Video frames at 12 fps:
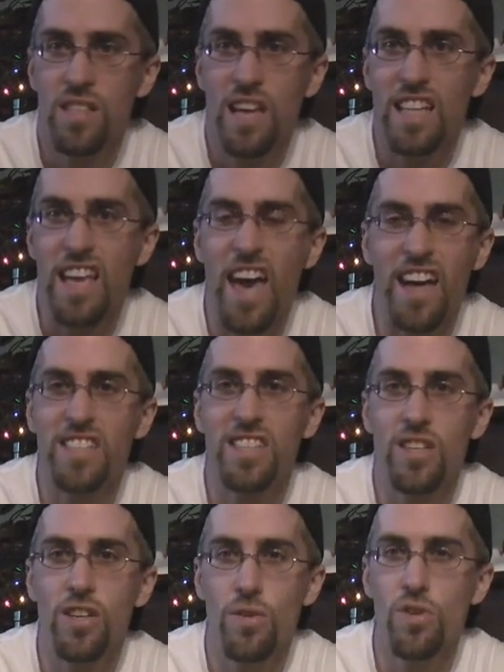got the
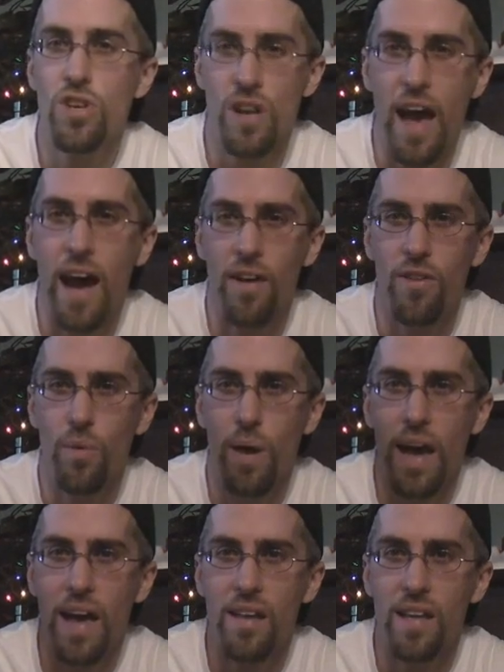execution out of the
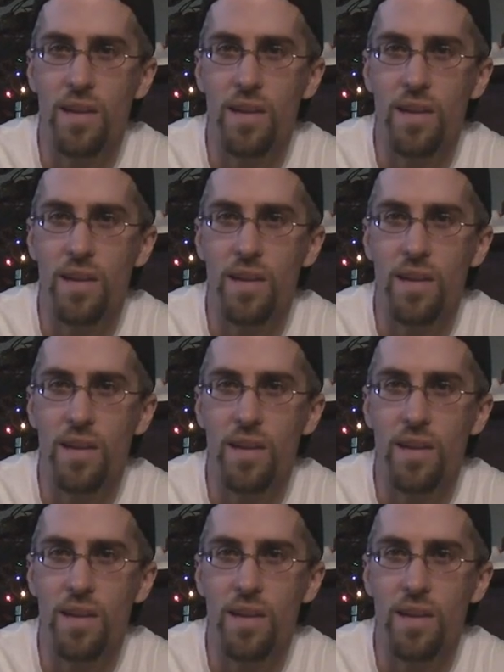way.